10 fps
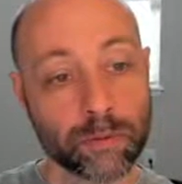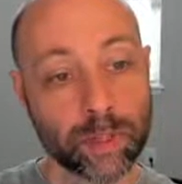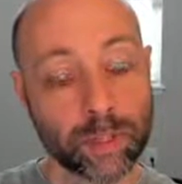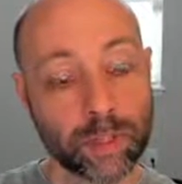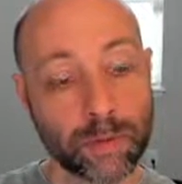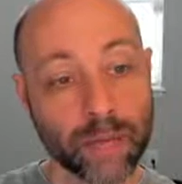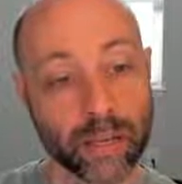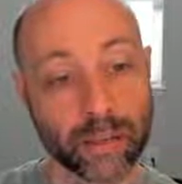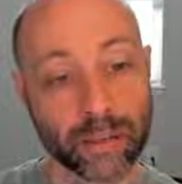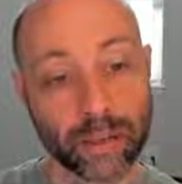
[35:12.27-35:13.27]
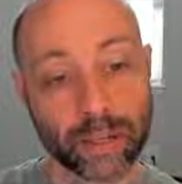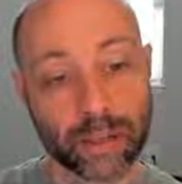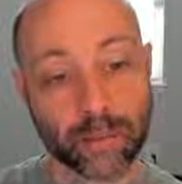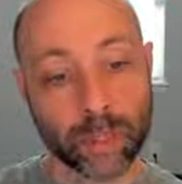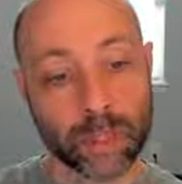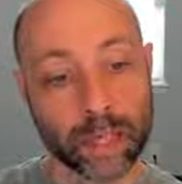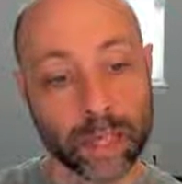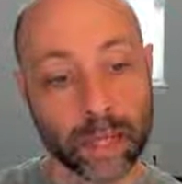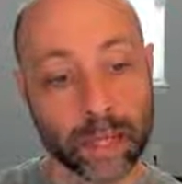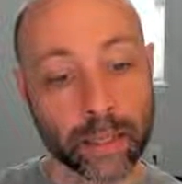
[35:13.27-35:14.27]
finish up adding the things I wanted to
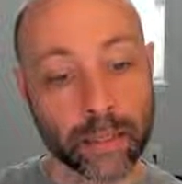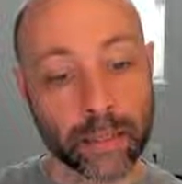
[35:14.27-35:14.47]
add.